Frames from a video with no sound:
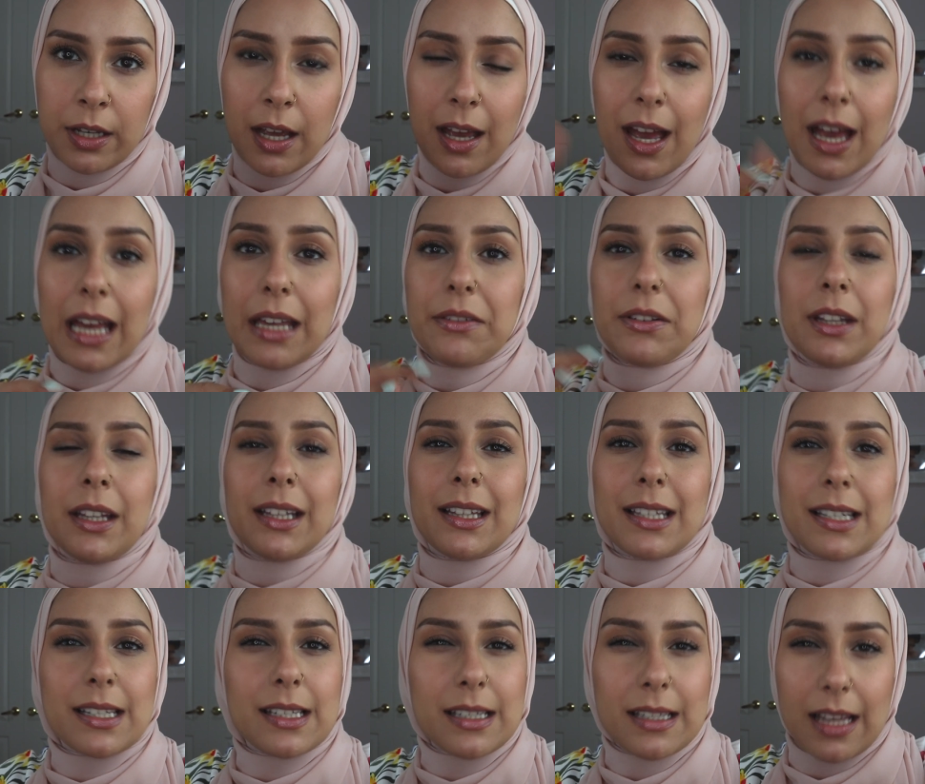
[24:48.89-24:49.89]
I feel like
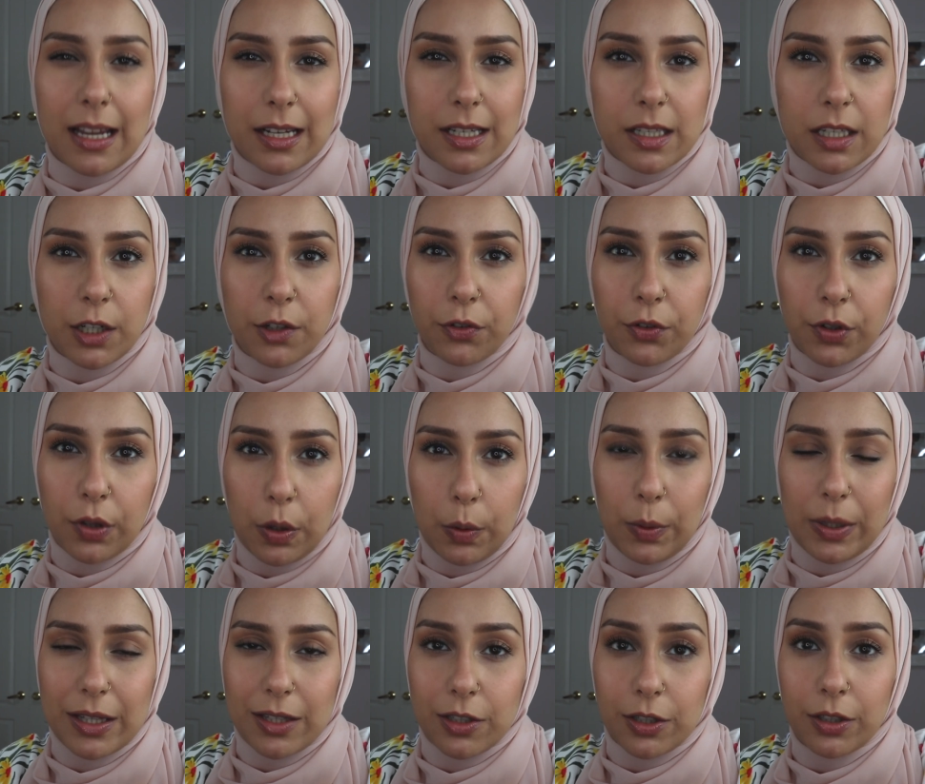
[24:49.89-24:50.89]
this is nicer for the
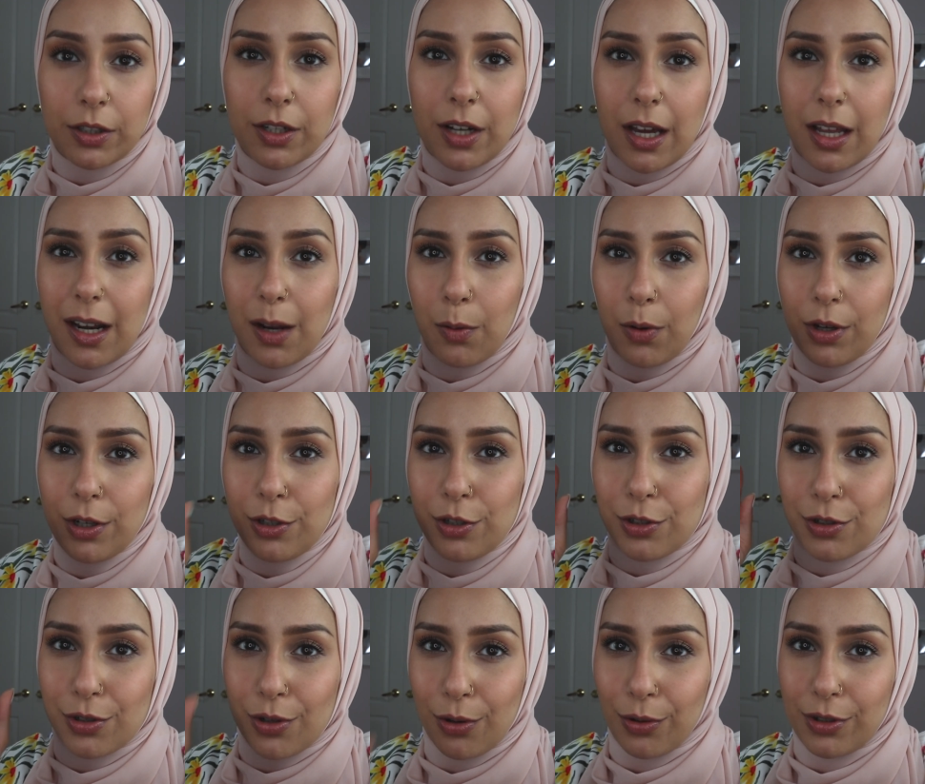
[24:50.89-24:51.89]
winter, and I want to
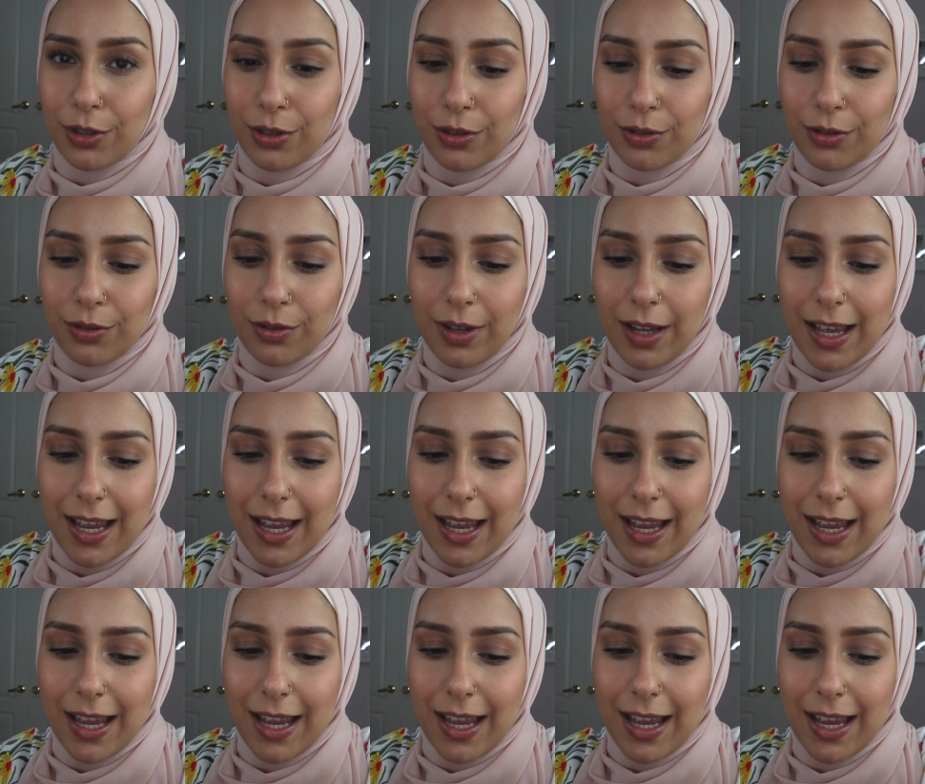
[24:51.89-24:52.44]
show you